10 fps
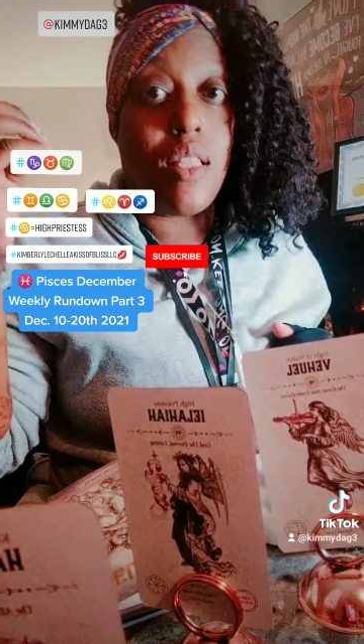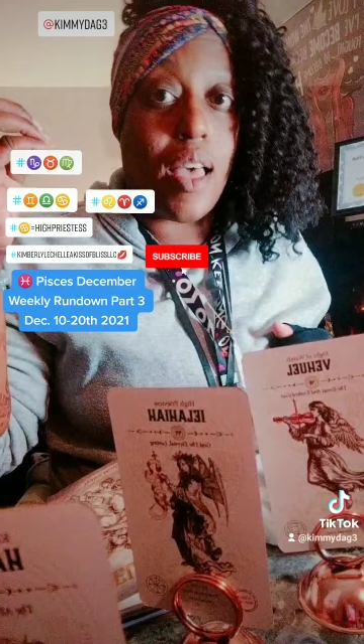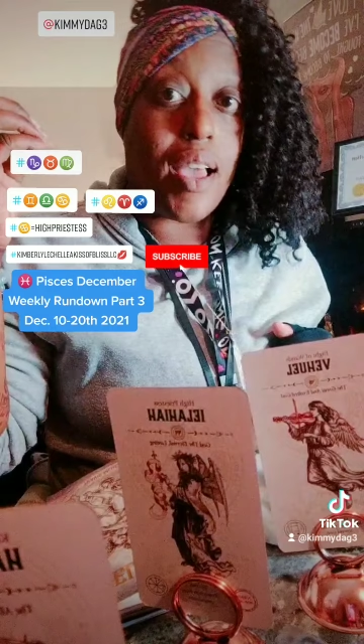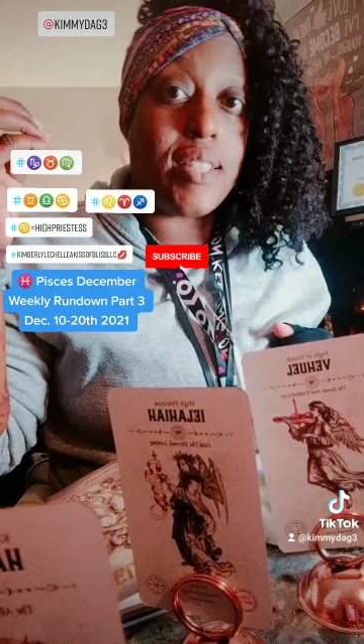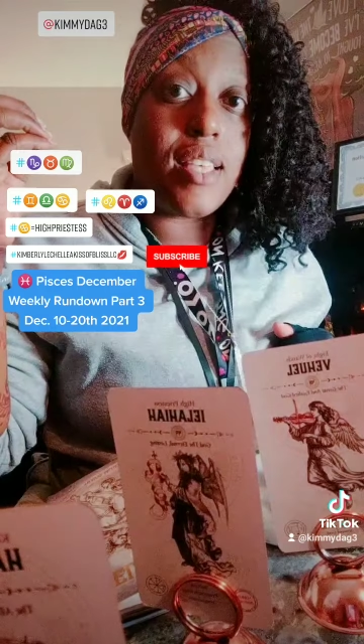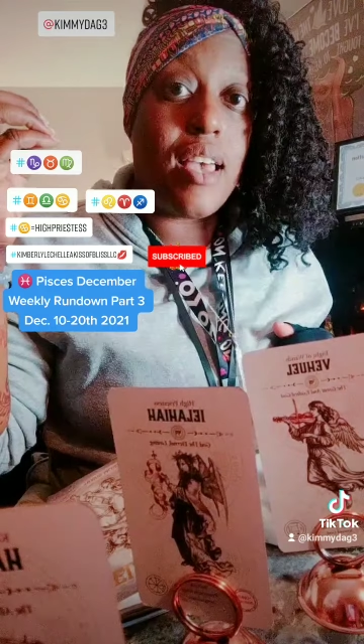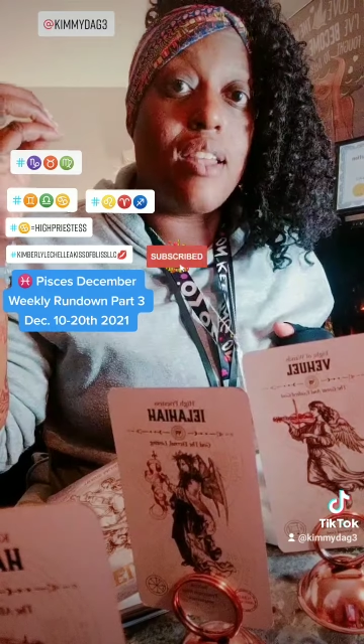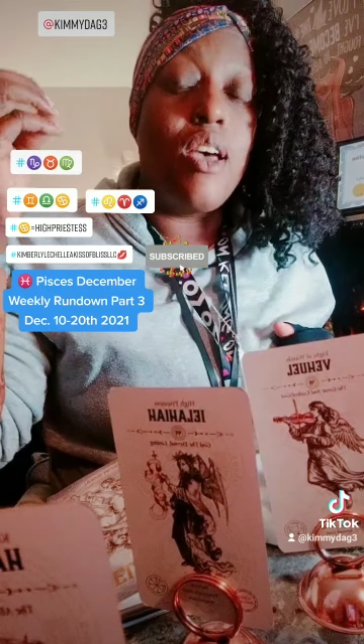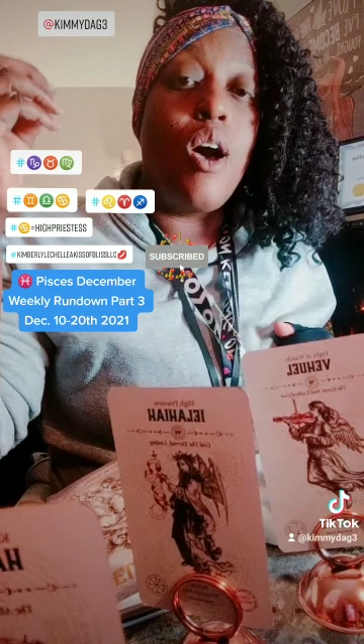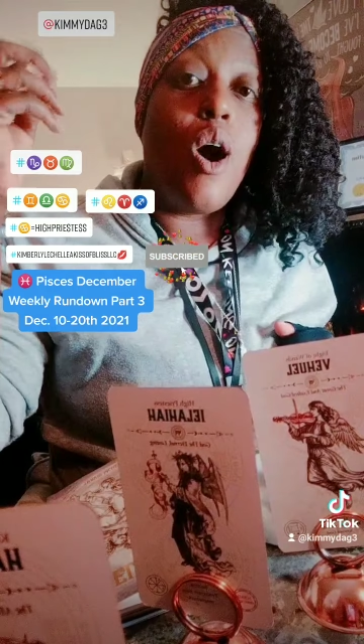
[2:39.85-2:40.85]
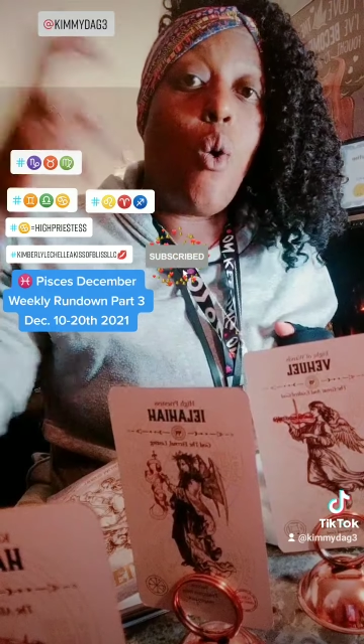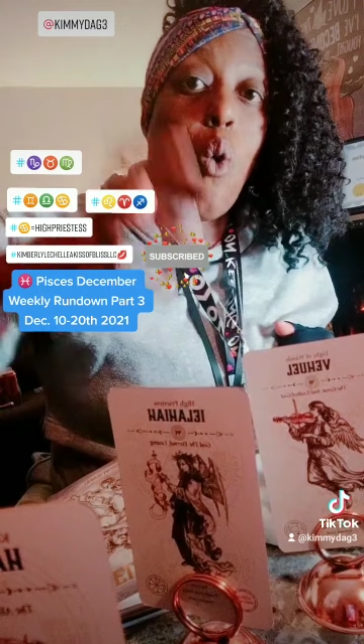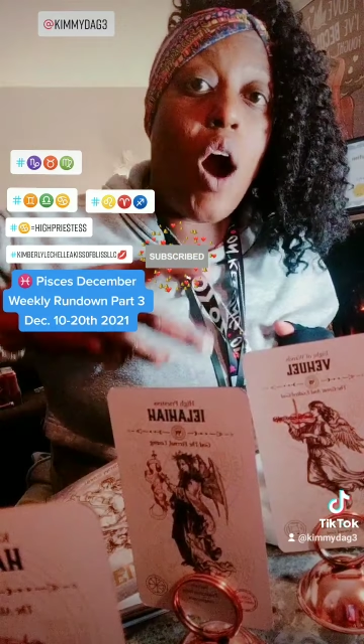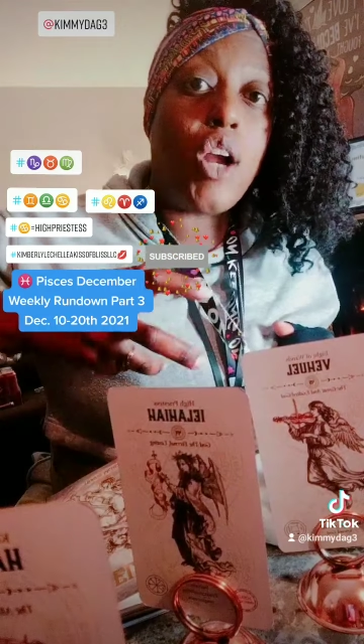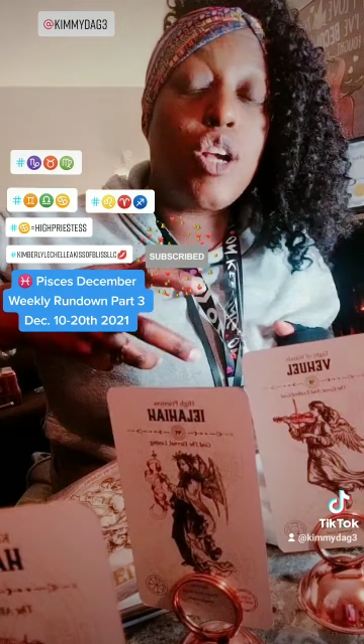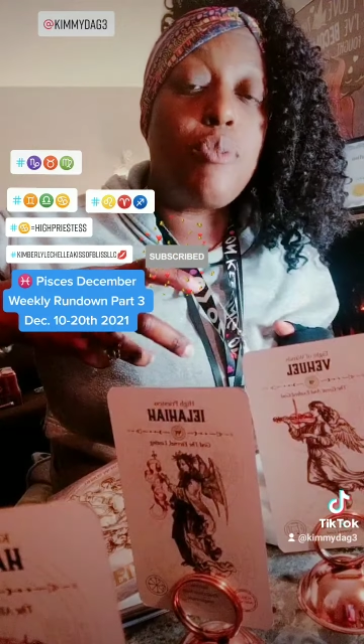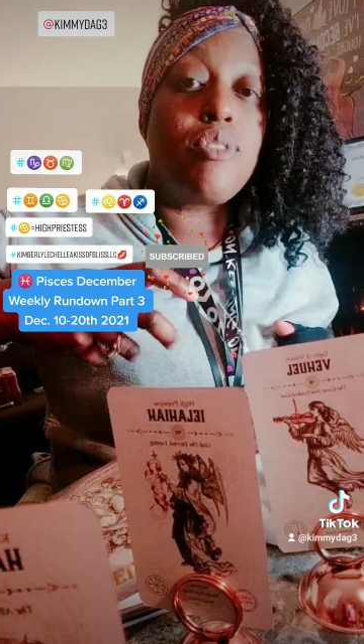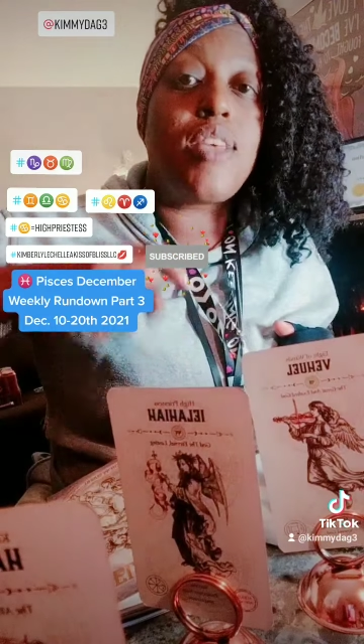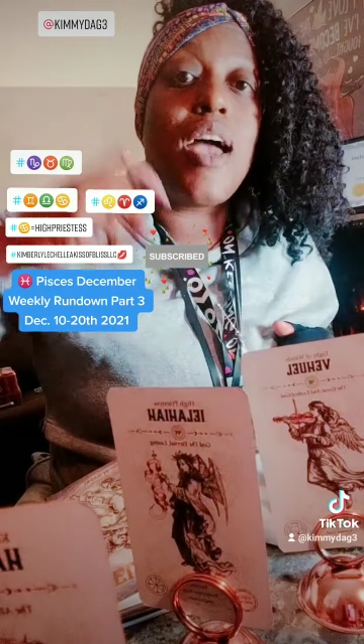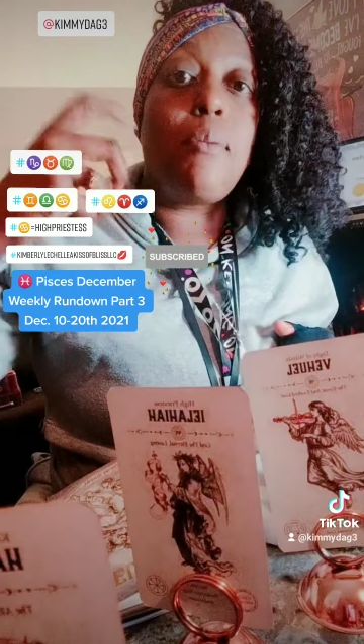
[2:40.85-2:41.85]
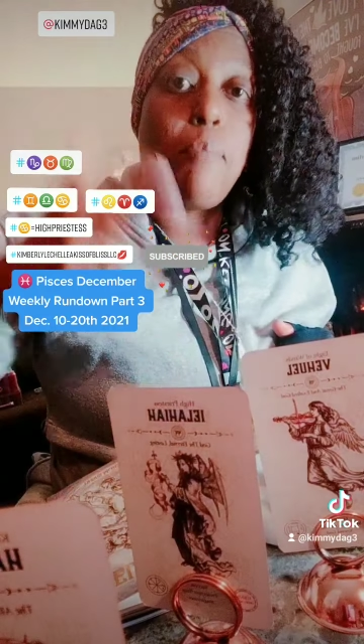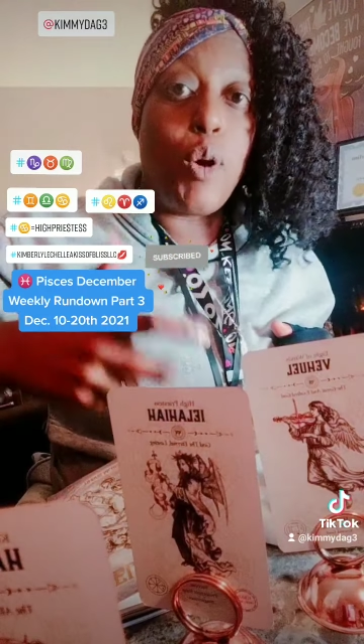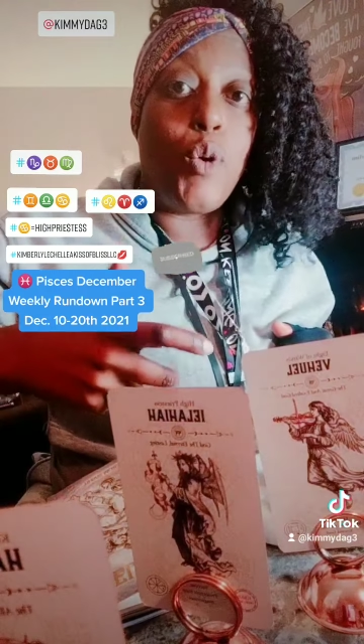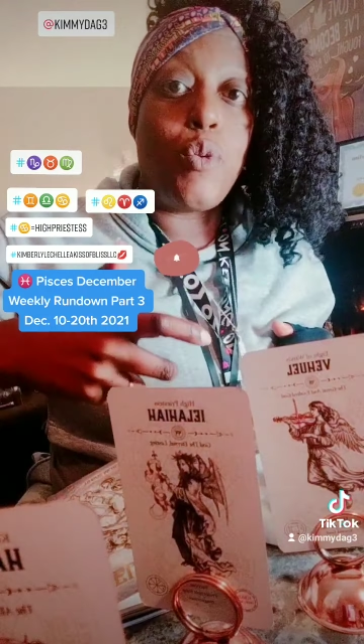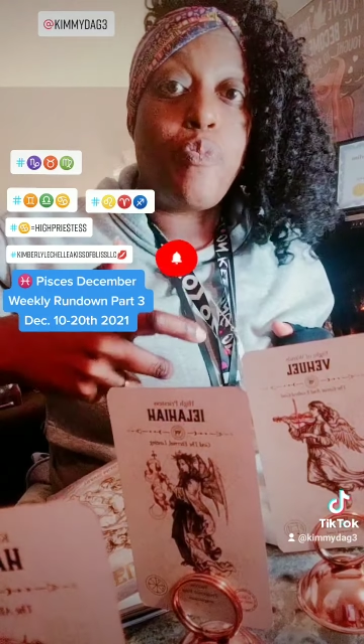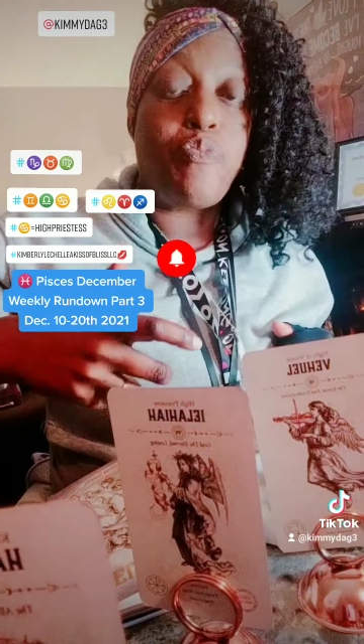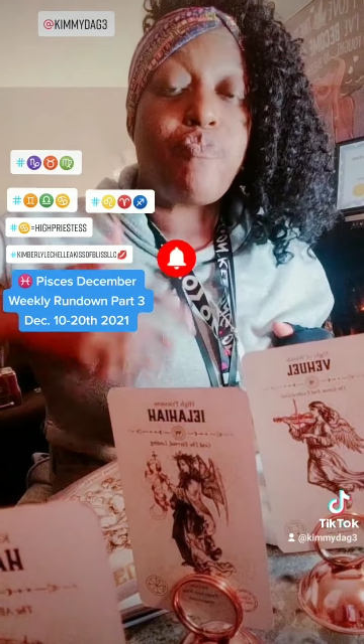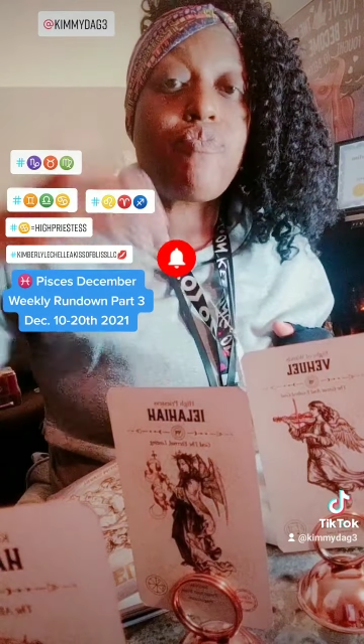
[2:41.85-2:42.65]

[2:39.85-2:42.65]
like I said, a water sign moon,